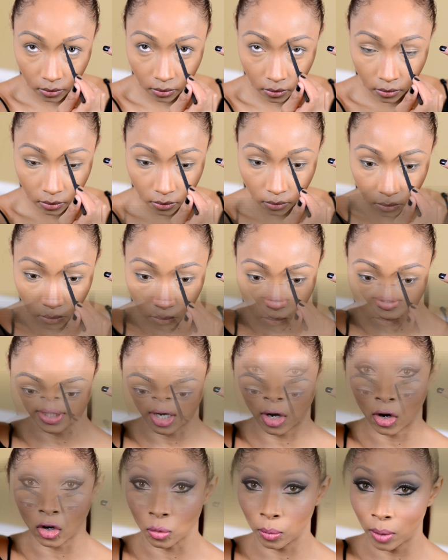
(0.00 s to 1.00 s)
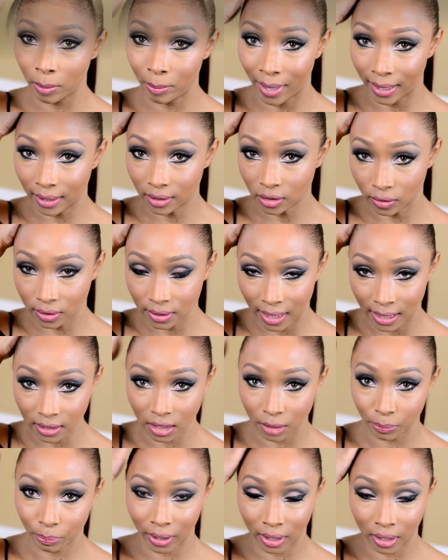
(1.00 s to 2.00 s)
and I pulled it all the way back, so it's actually
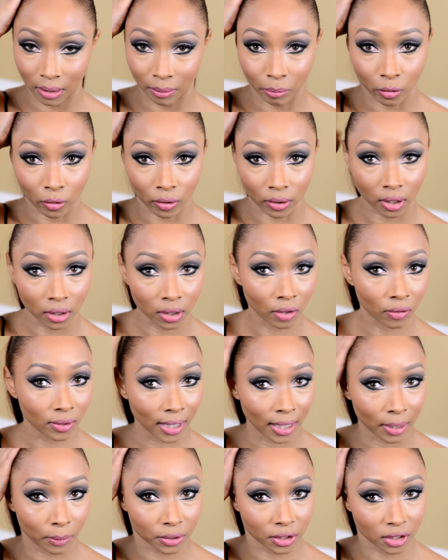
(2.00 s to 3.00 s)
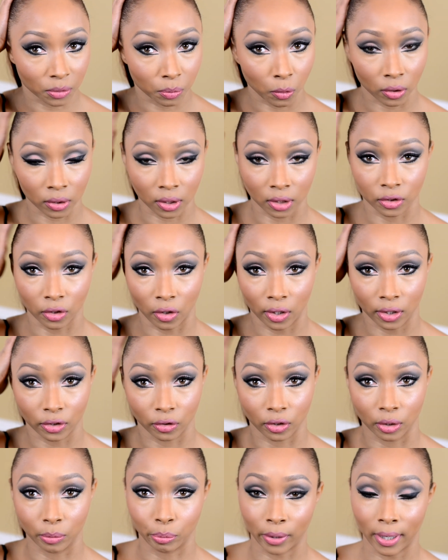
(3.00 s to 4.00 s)
picking up more of the low light, which is more of the dark
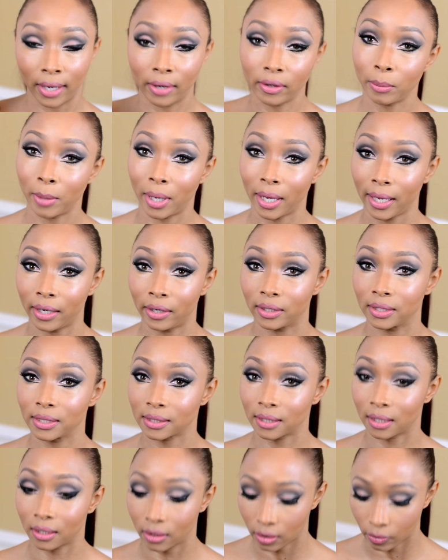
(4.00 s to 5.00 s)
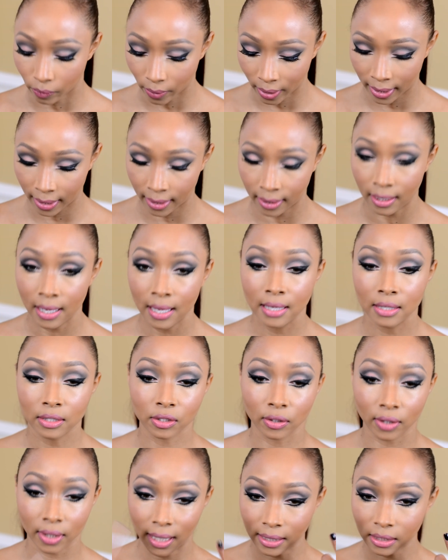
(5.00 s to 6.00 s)
brown in my hair instead of the red, so
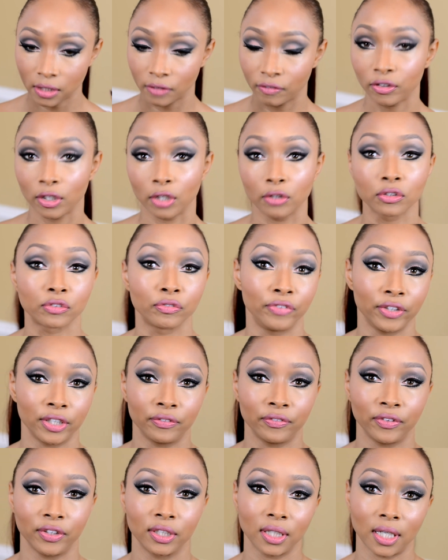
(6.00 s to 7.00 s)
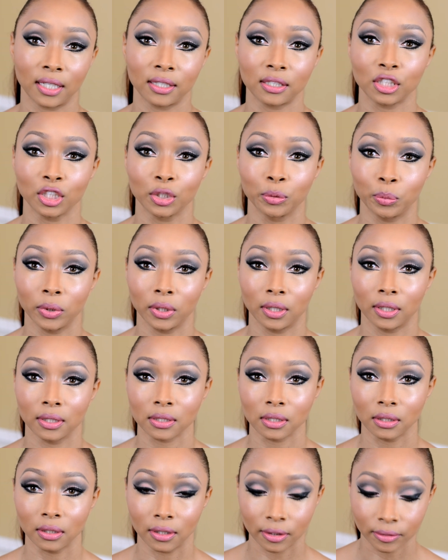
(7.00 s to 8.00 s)
it actually flows very, very nicely with this
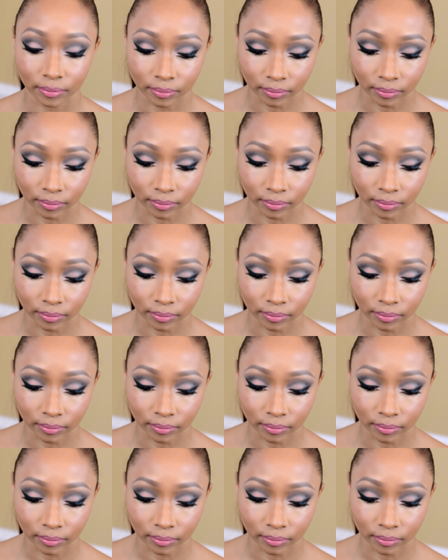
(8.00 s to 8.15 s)
look.